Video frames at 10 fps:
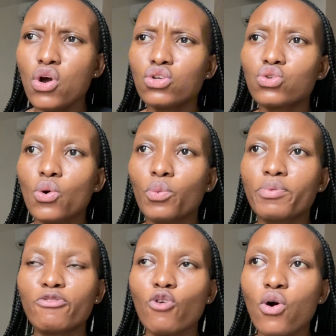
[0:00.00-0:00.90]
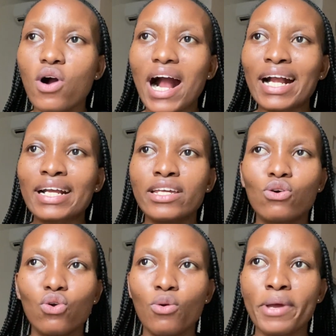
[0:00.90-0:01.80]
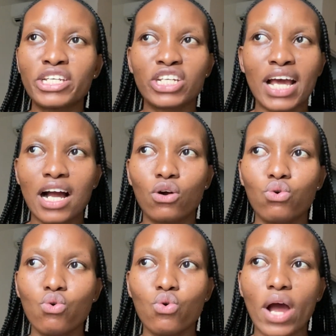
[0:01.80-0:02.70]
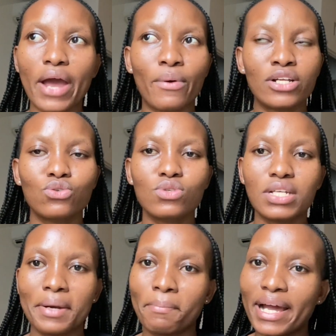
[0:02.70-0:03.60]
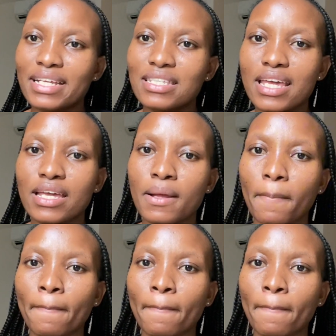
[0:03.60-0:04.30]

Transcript: So before angikhulume nje nakakhulu, I want to start by saying,